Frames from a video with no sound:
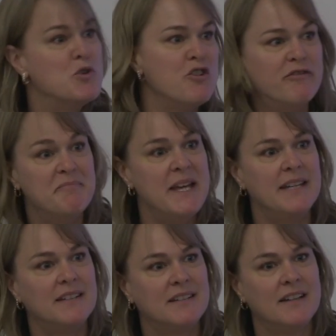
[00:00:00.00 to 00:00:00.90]

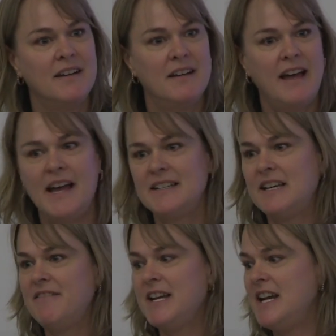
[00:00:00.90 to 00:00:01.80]
movement
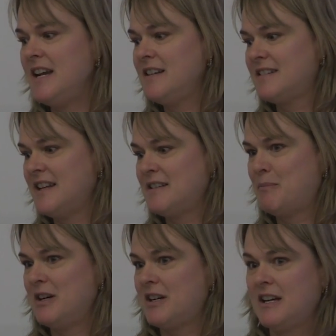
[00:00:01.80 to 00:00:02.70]
activities. This
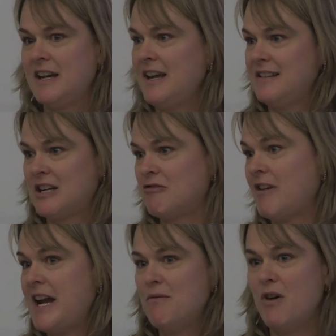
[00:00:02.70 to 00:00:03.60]
book is a
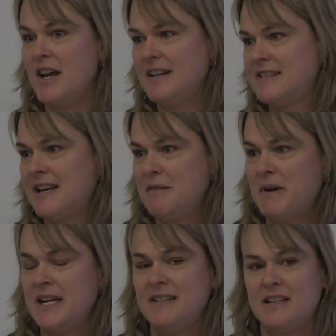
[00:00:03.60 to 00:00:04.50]
great one. Has
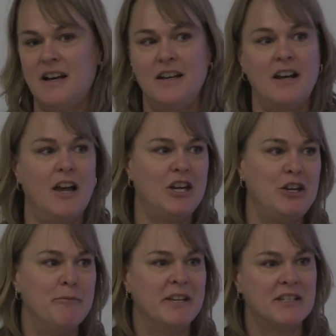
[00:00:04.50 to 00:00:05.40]
anybody done a
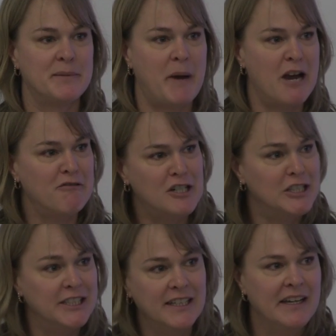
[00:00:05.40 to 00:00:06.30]
human
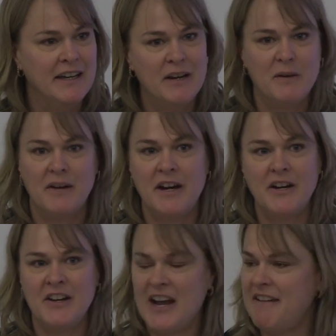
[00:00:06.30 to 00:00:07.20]
spiral
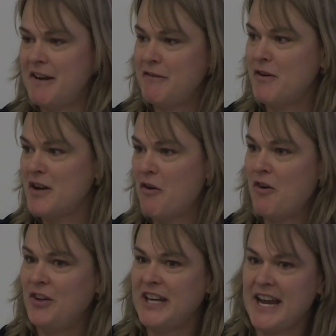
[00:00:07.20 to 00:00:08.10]
where you have everyone
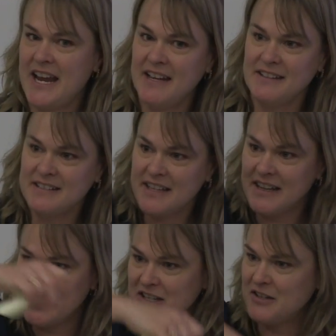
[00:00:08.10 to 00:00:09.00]
hold hands
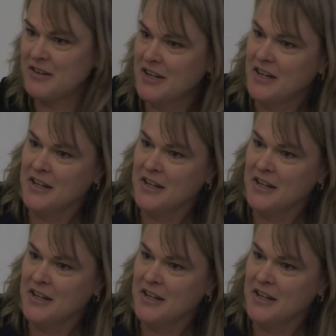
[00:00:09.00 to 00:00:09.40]
and then you